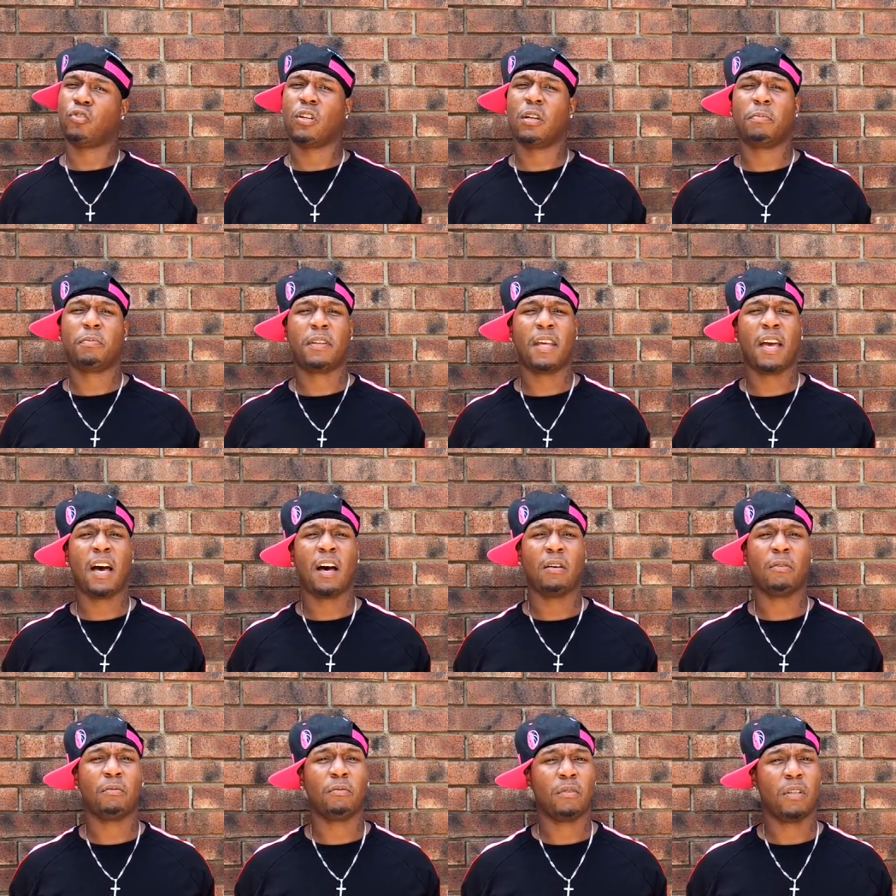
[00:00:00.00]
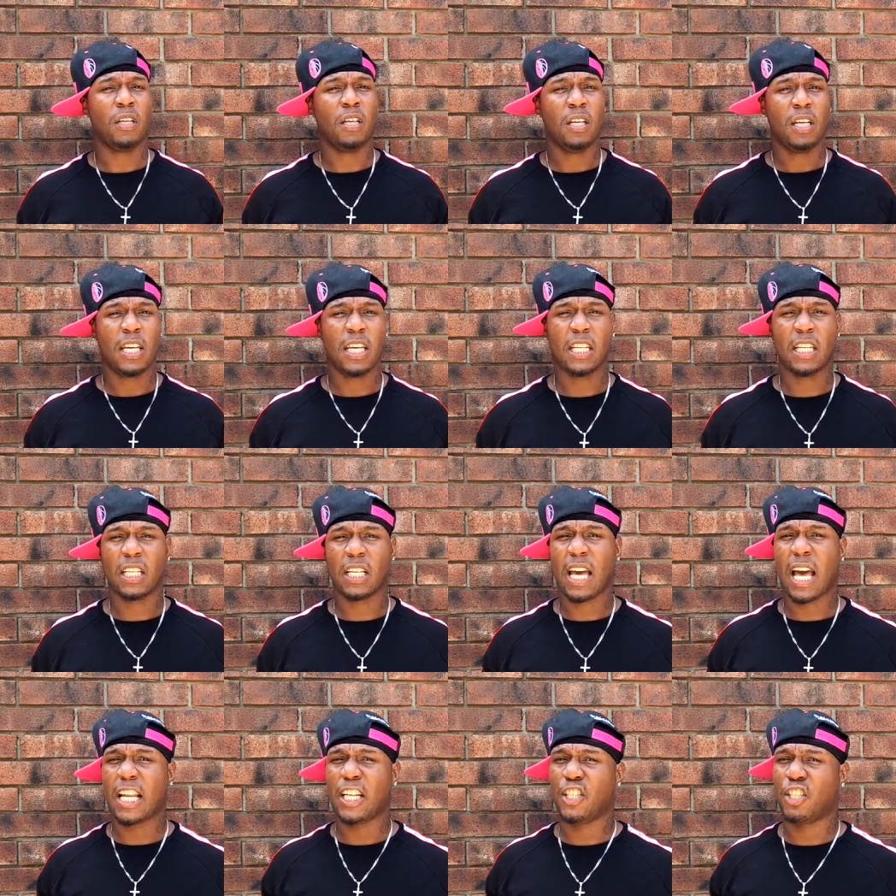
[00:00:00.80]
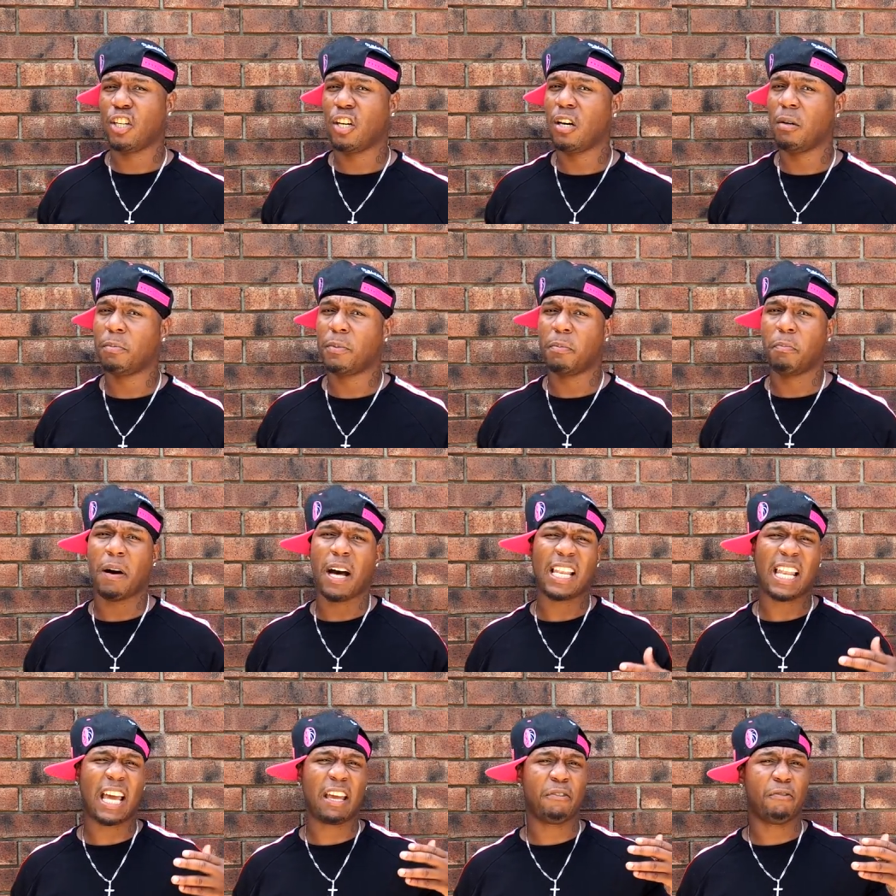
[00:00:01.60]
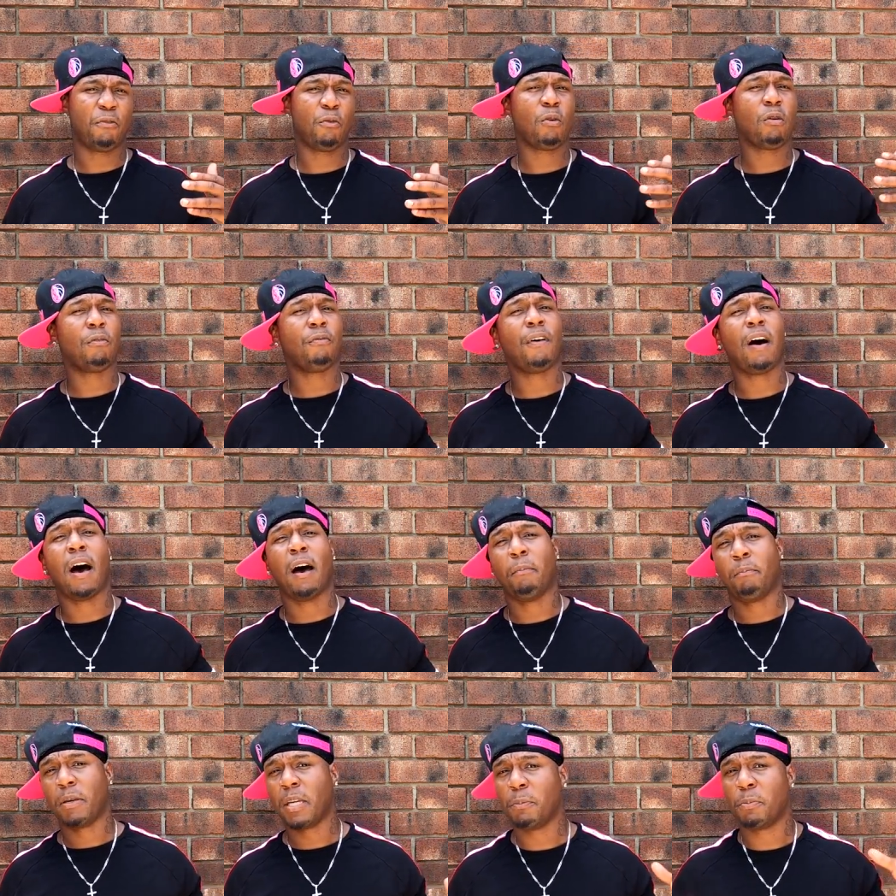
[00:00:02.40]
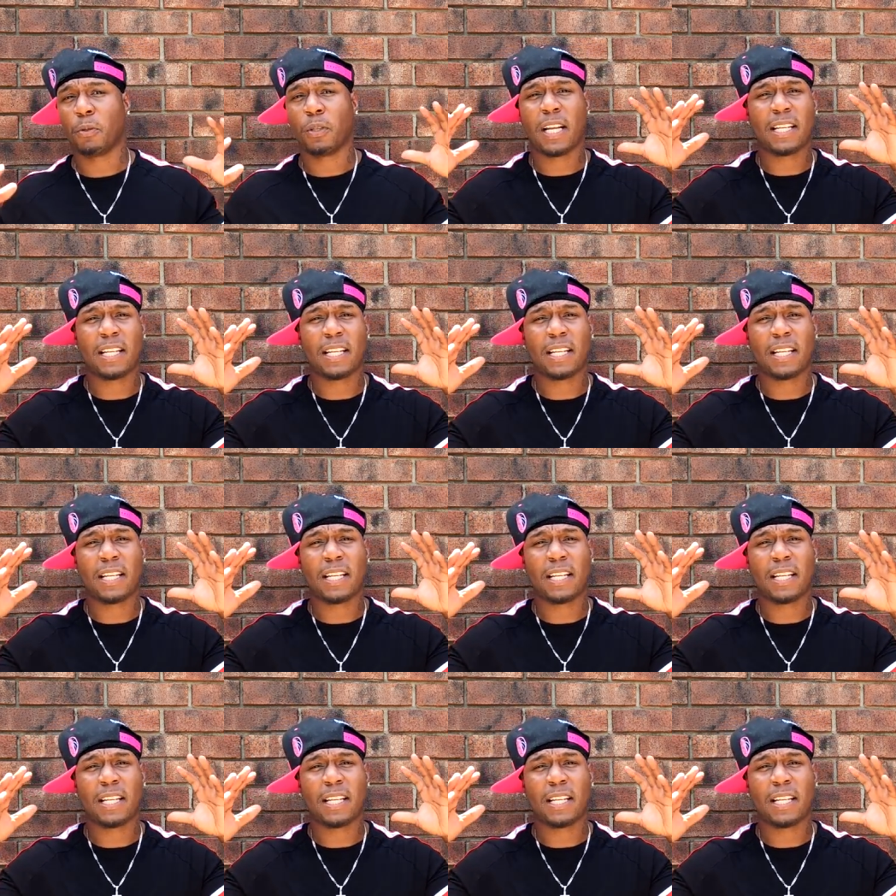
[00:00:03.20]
tripped out. He done got jumped by like 4 or 5 people.